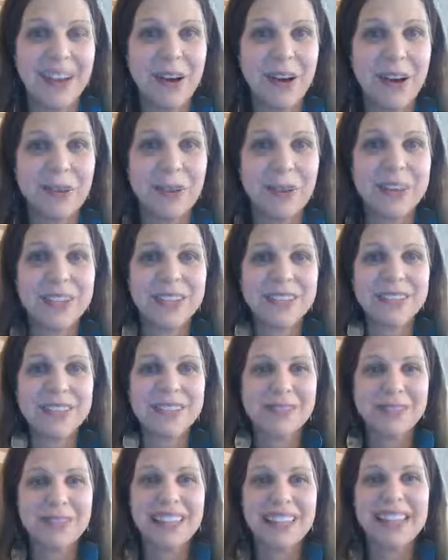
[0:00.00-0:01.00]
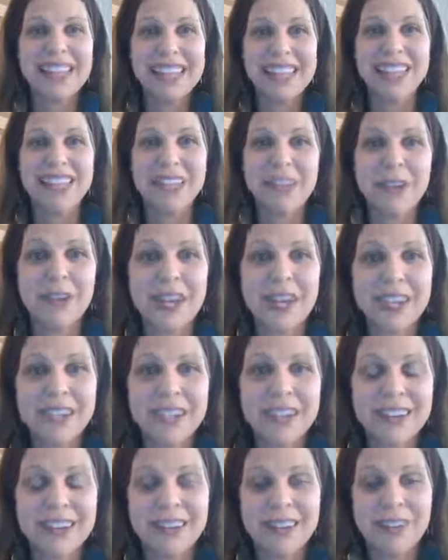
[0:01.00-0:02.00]
which is really an
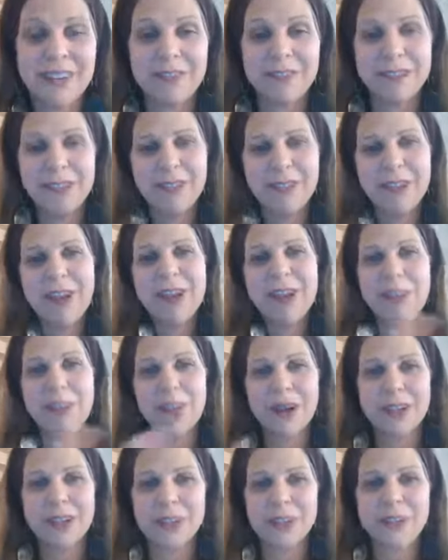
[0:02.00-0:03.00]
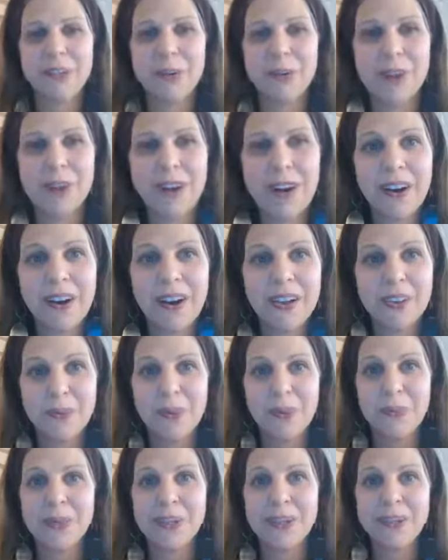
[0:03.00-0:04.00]
integration of all the parts of who we are, and that when
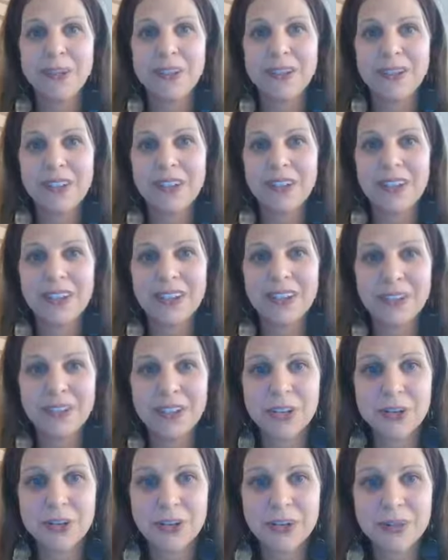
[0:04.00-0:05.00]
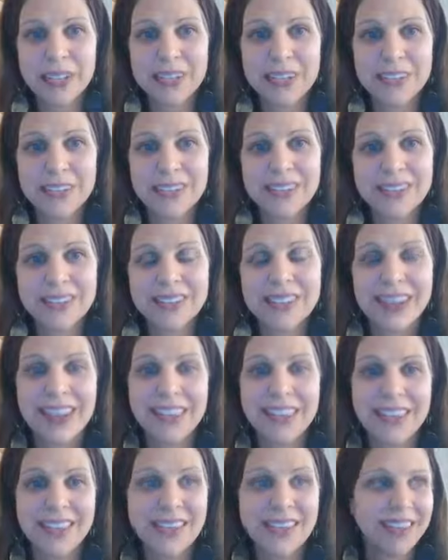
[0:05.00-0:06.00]
we do this on an individual basis,
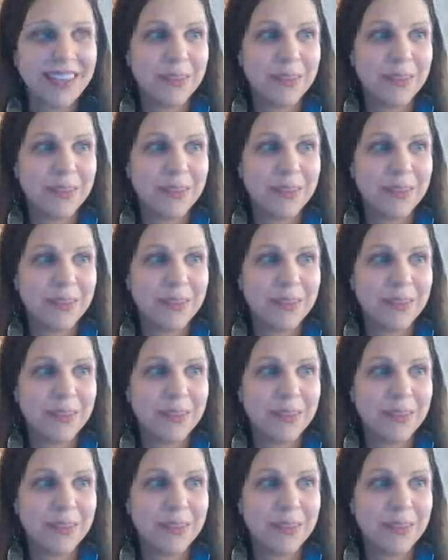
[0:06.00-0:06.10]
then